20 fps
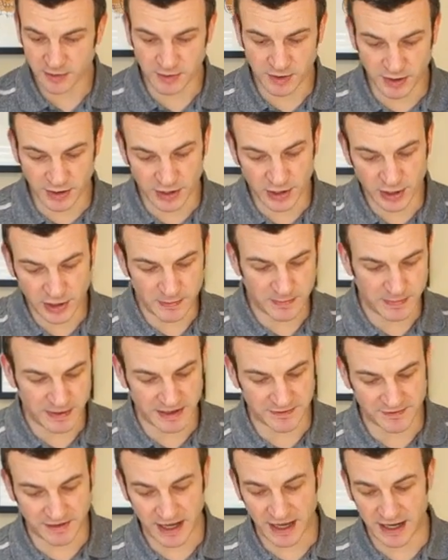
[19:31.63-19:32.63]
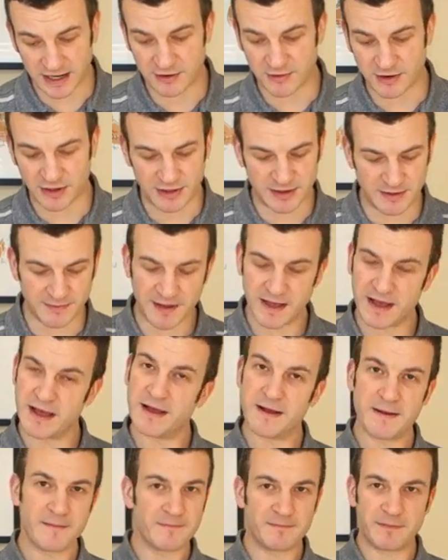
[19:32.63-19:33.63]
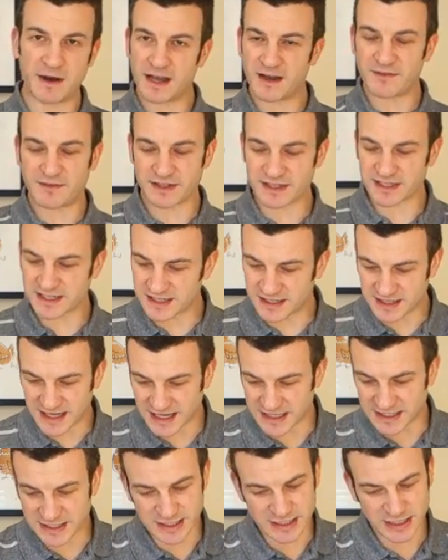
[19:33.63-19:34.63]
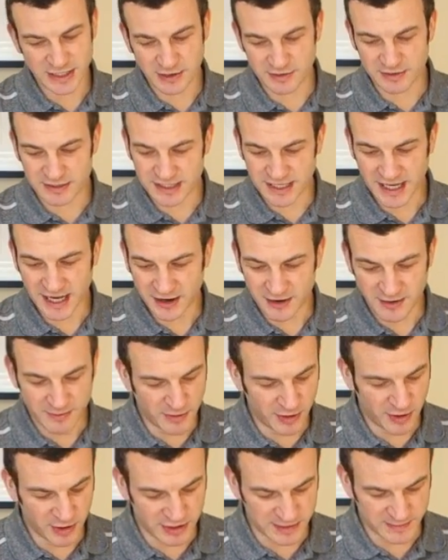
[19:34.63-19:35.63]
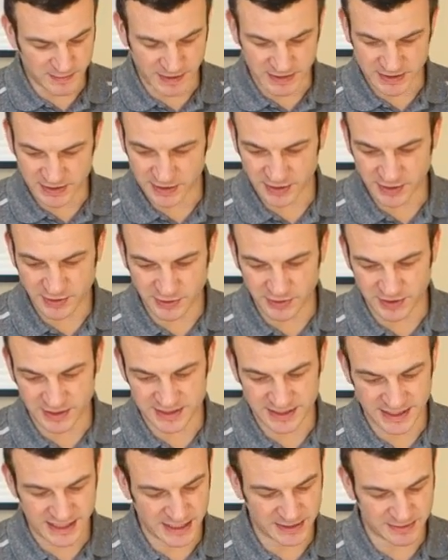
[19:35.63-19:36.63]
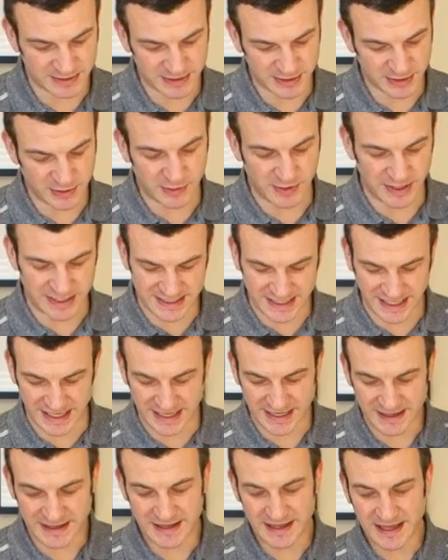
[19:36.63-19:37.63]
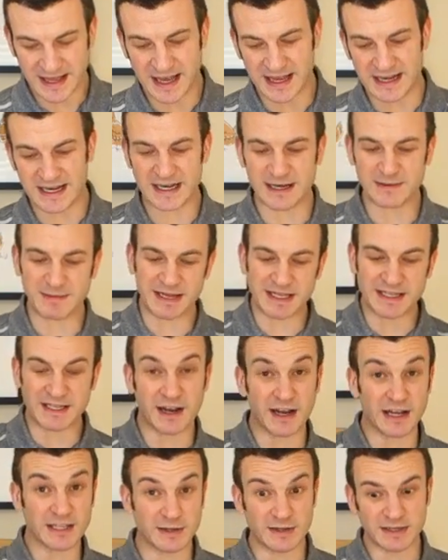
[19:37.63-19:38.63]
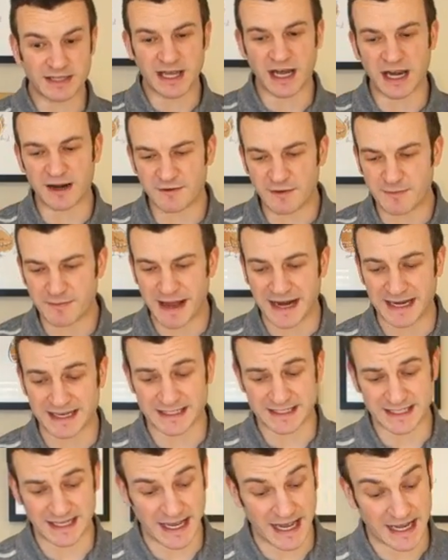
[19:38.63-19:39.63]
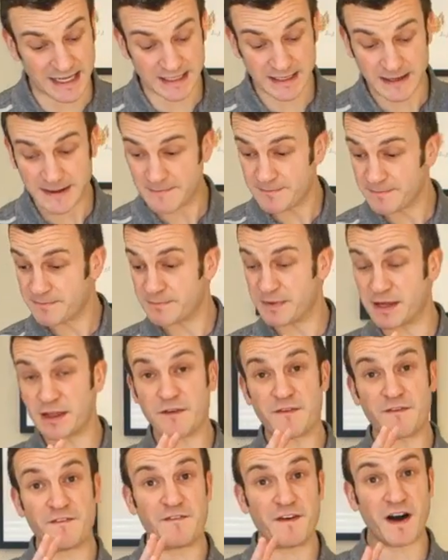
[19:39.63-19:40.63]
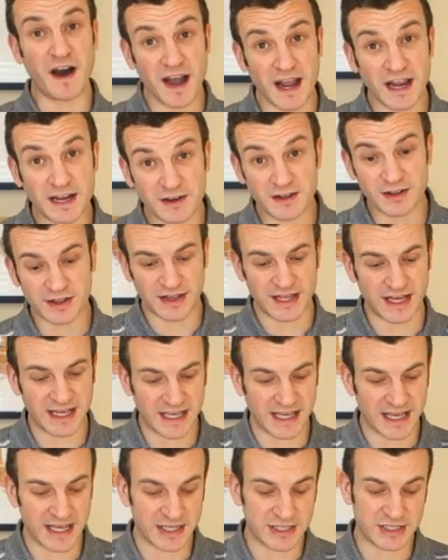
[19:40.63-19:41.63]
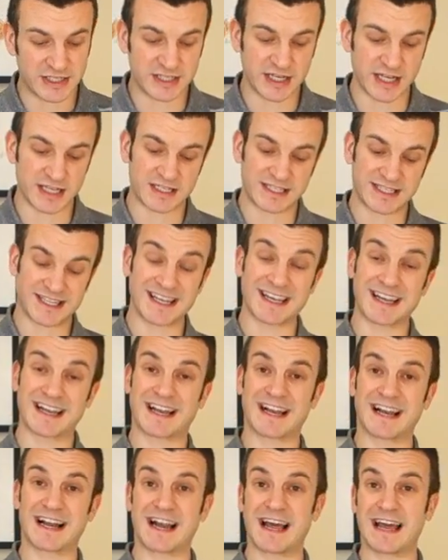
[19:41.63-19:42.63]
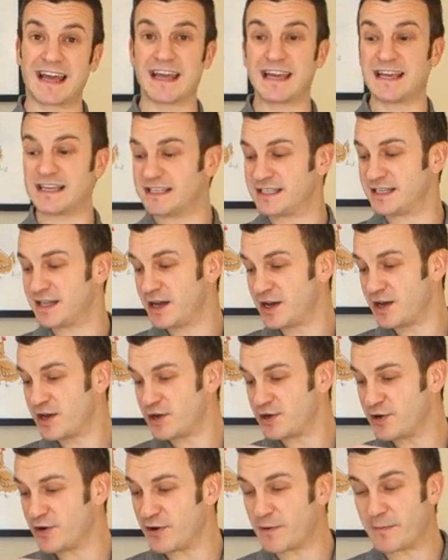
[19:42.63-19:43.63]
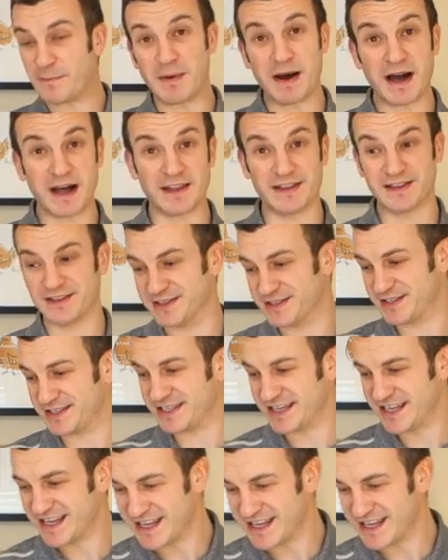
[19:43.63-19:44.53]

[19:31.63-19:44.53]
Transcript: We've got a good bit of colour on them. My oven has two terrible hotspots on the corner, so these ones always get a little bit dark, so it's kind of a balancing act. But the final thing is just to glaze your buns.